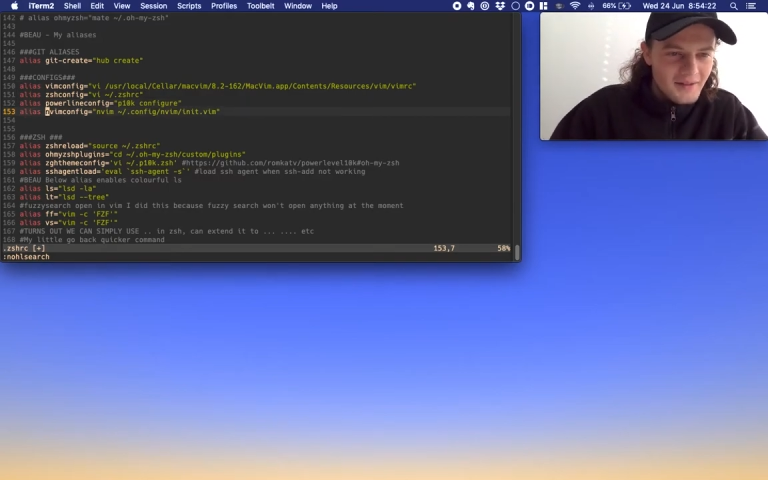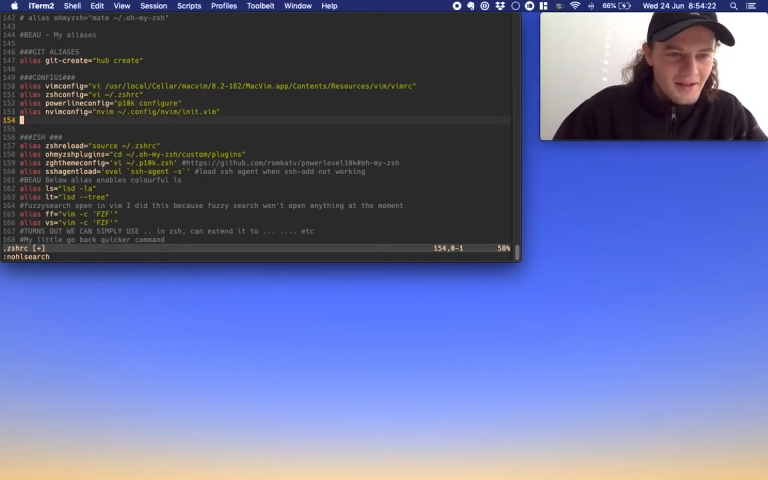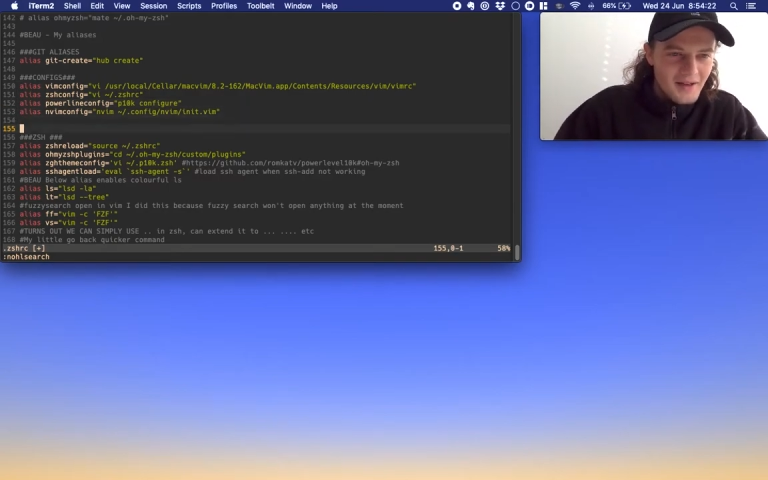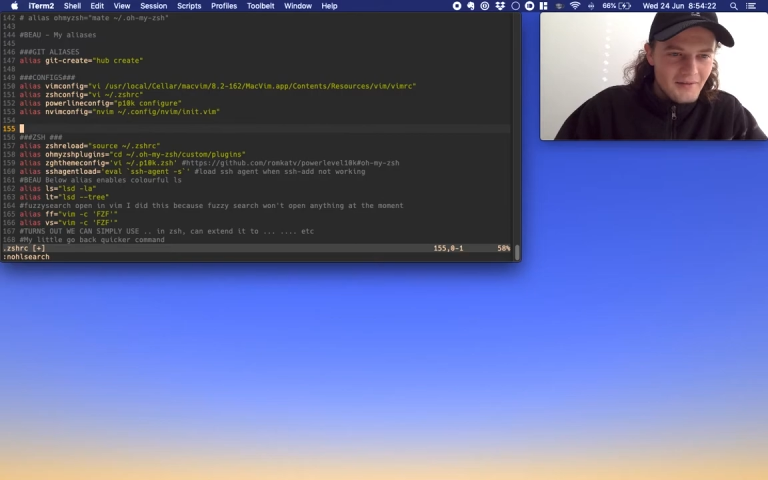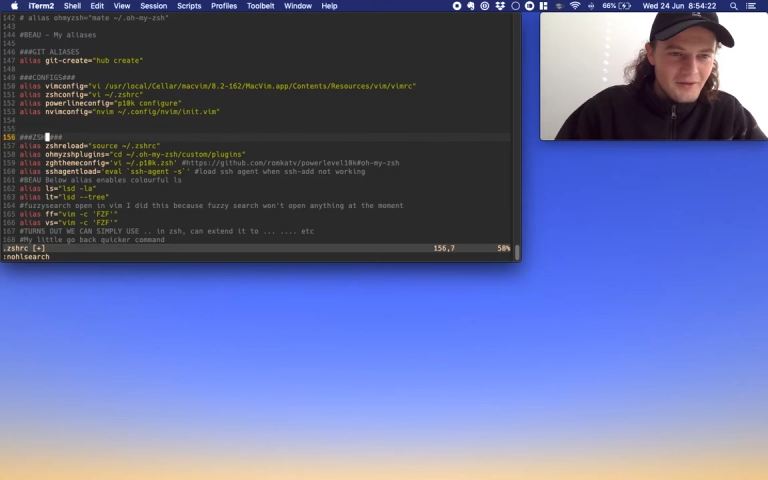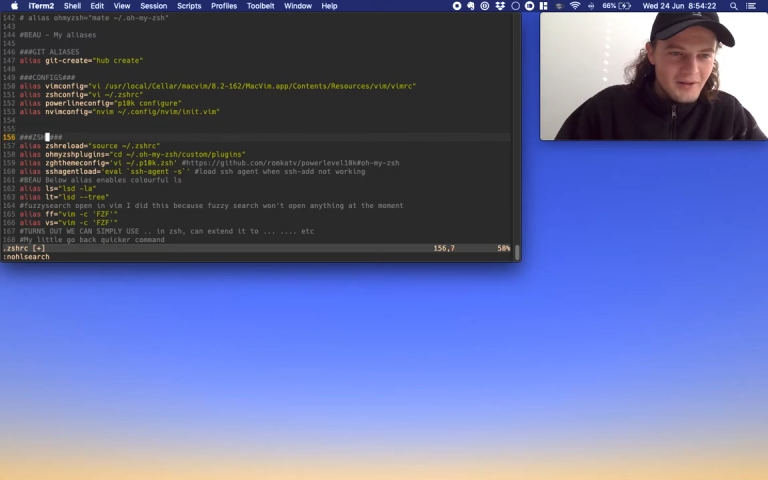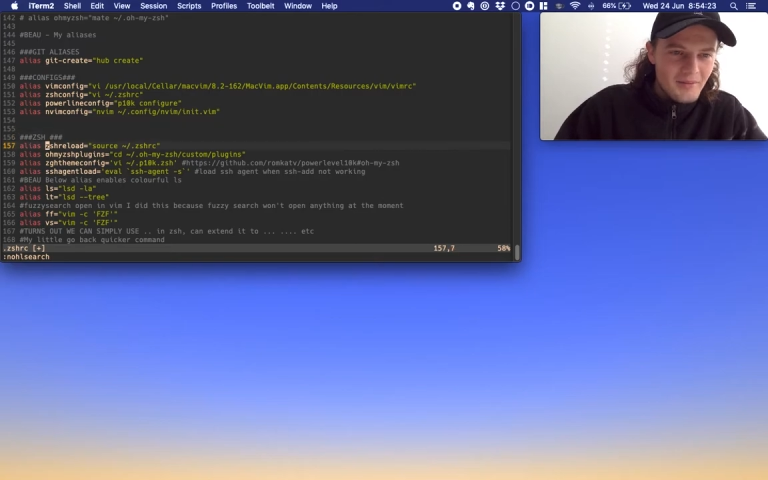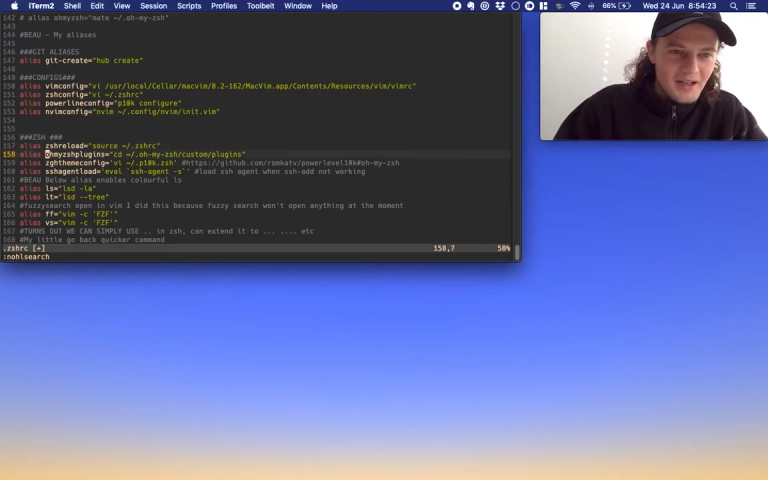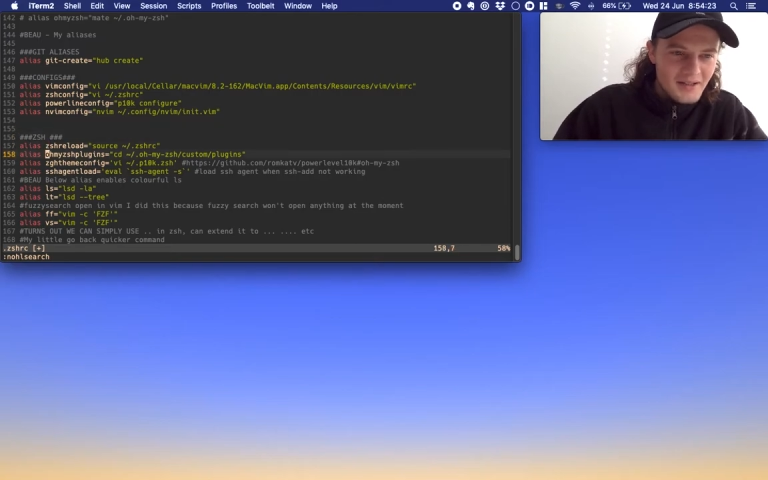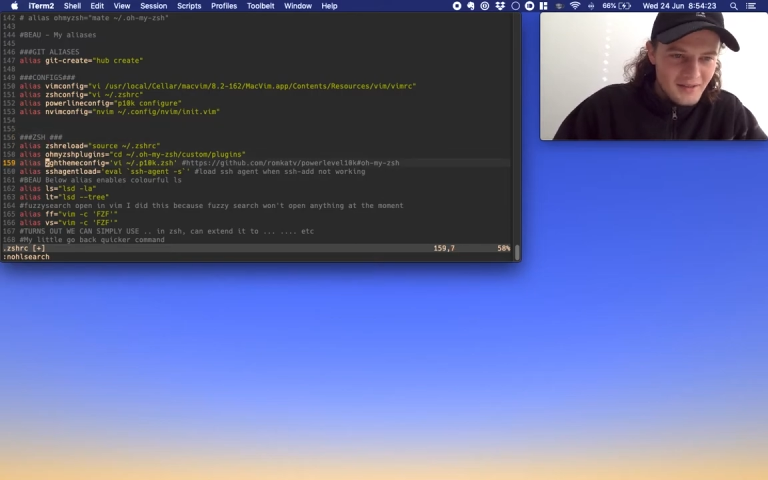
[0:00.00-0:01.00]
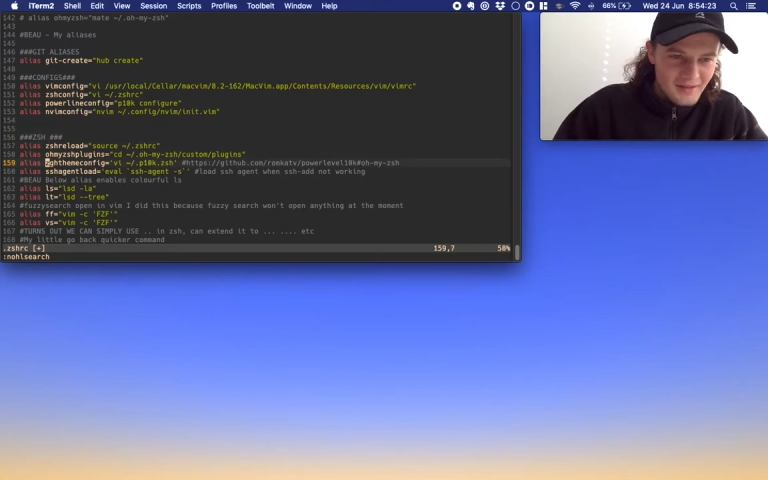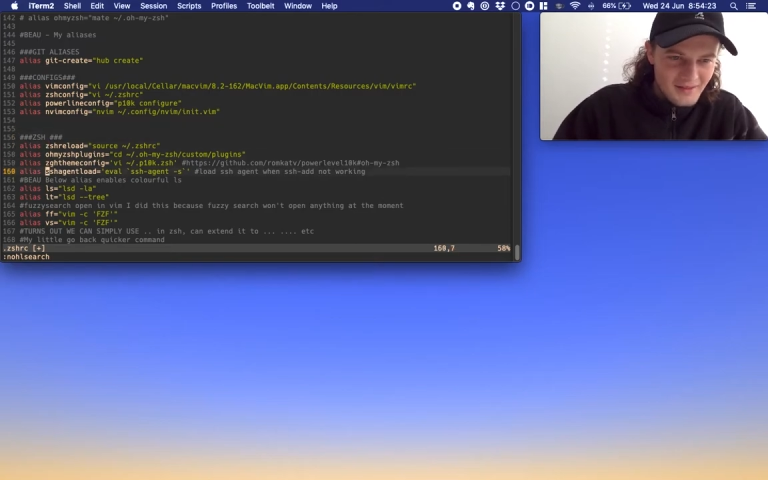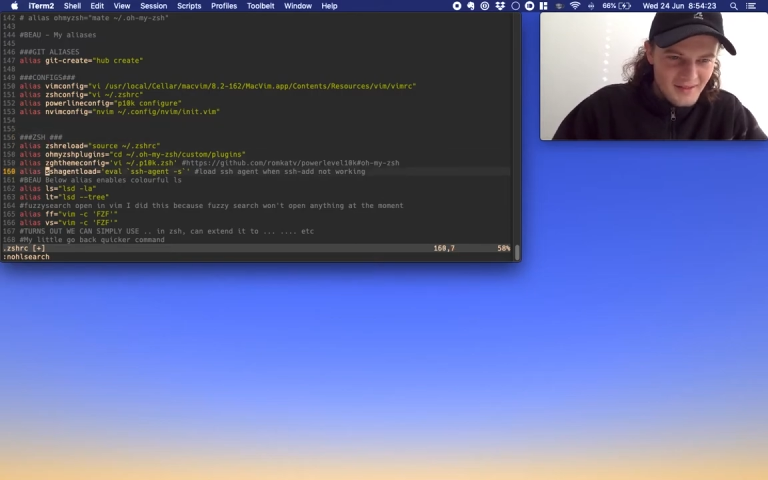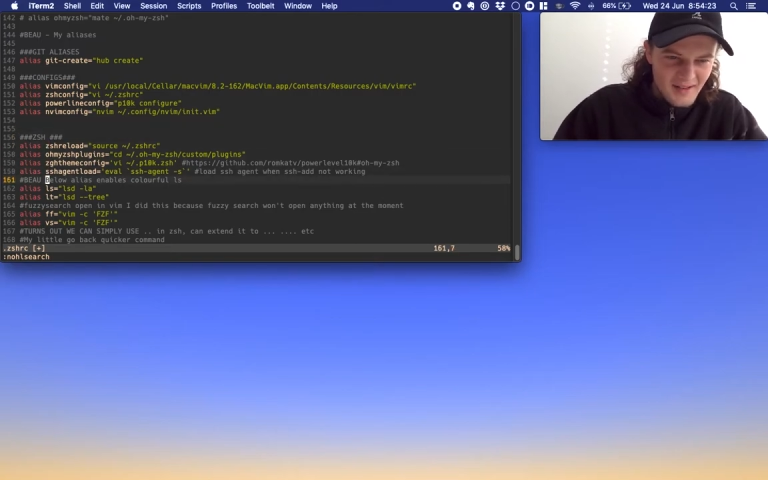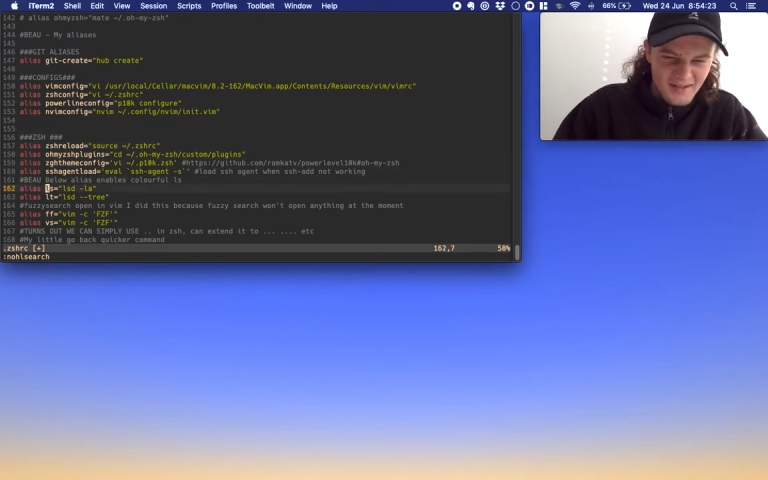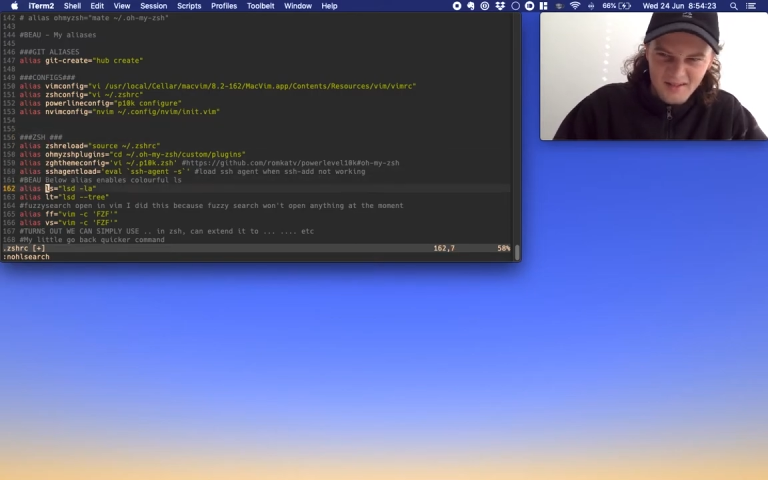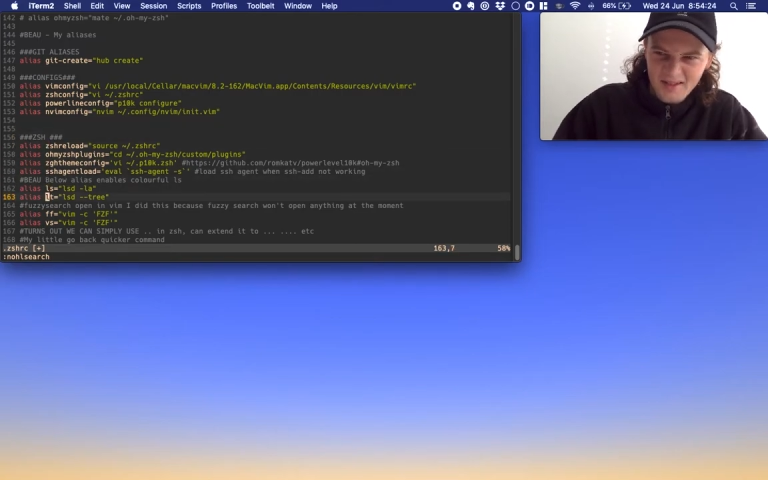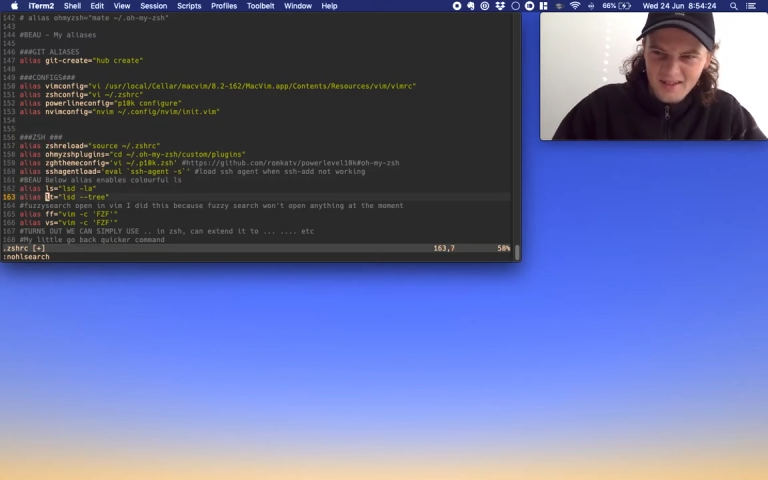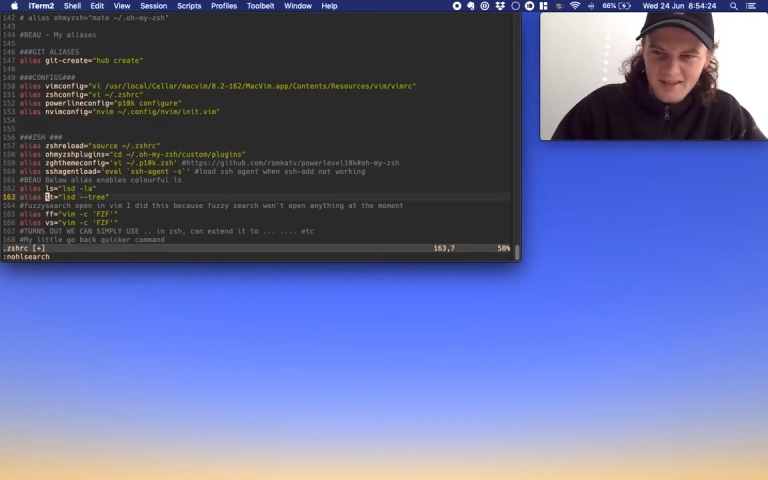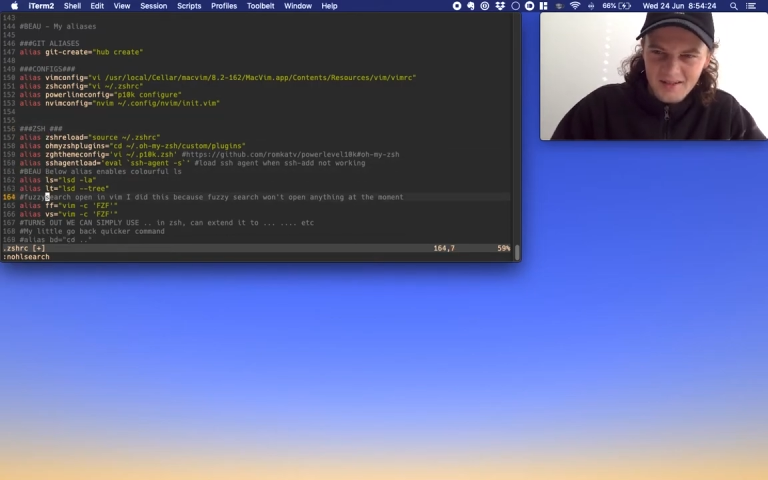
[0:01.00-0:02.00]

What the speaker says: Okay, I've already made an alias, actually.